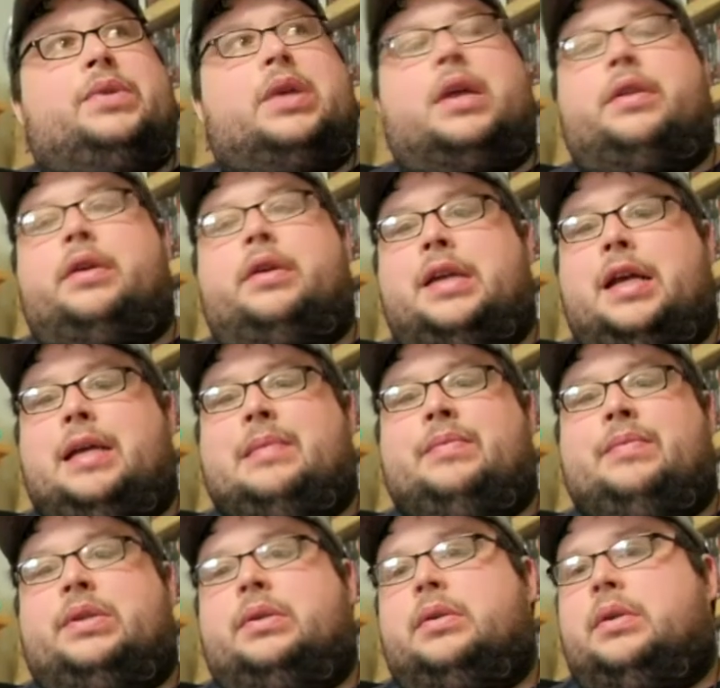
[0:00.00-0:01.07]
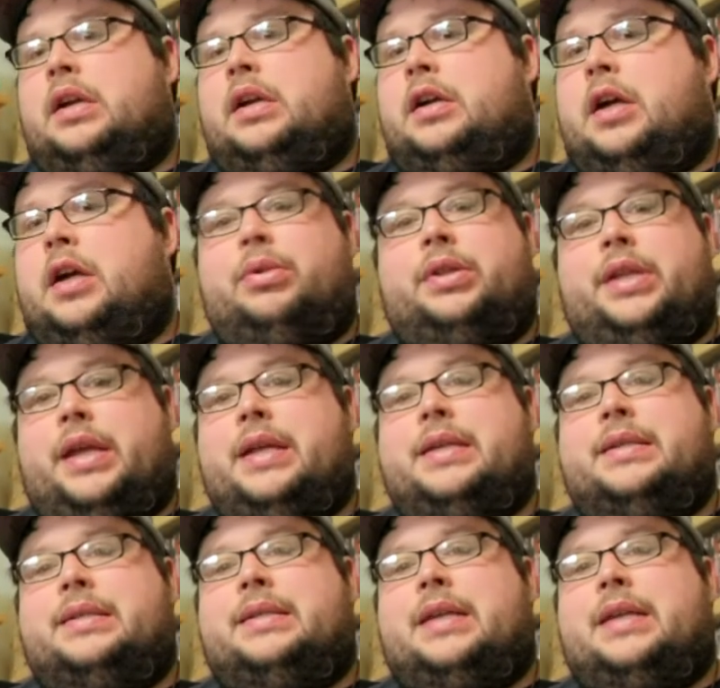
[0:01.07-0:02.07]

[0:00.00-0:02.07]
other times a couple days.